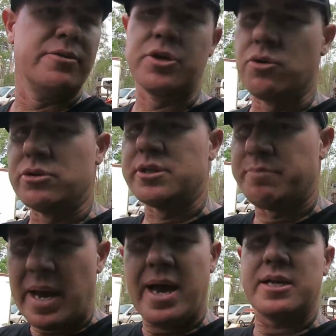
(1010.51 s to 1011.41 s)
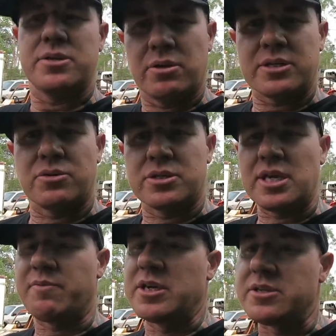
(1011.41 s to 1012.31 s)
the goods and bads and all that sort of
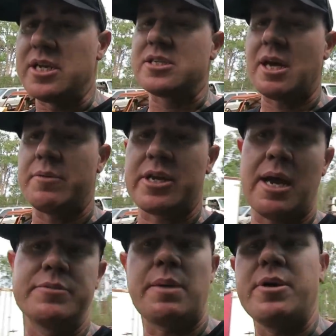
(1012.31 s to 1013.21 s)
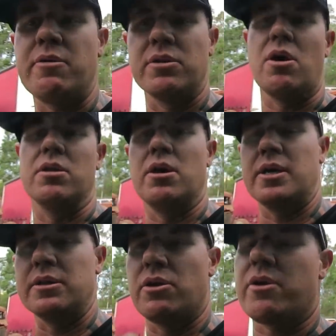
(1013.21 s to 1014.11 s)
stuff, because it is something that comes up here a lot.
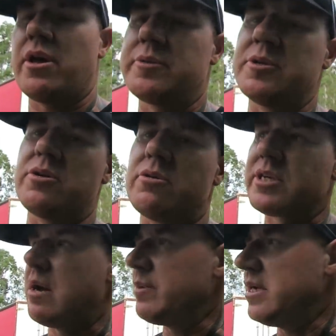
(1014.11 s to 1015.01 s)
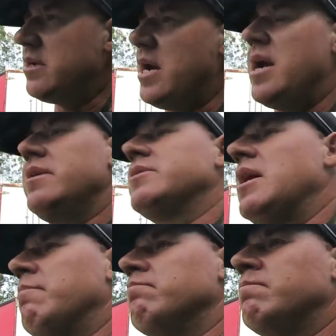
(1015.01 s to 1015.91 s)
Like, a lot of those Patrols come in and
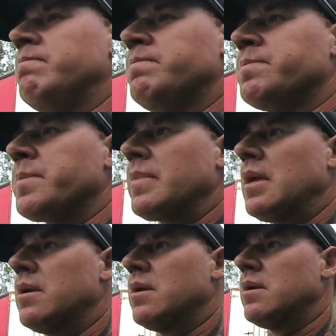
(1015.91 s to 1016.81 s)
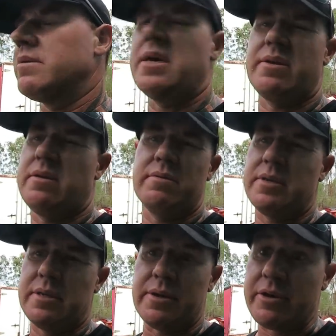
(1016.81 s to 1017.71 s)
yeah,
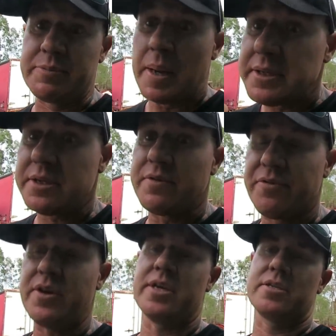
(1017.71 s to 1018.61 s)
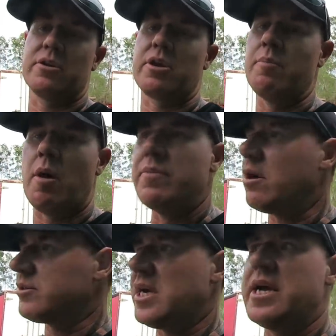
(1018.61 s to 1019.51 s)
they're expensive to fix. Like, I'm
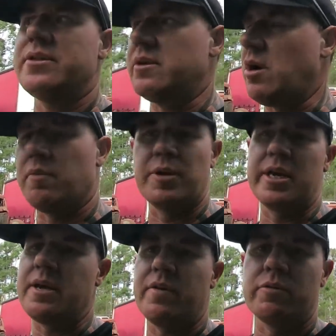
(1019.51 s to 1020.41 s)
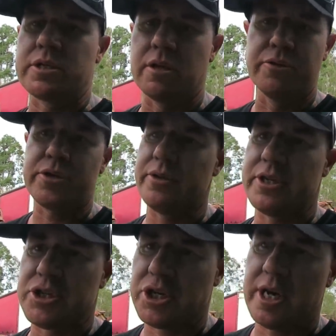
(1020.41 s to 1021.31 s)
not saying that I'm going to give you a solution
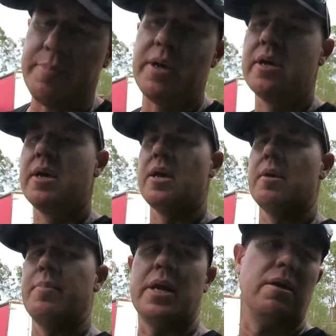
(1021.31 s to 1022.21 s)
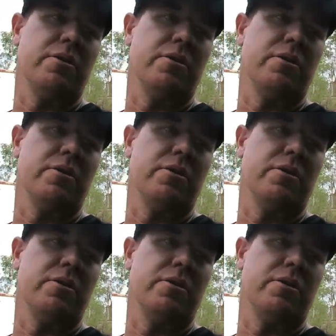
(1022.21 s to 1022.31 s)
that's cheap, but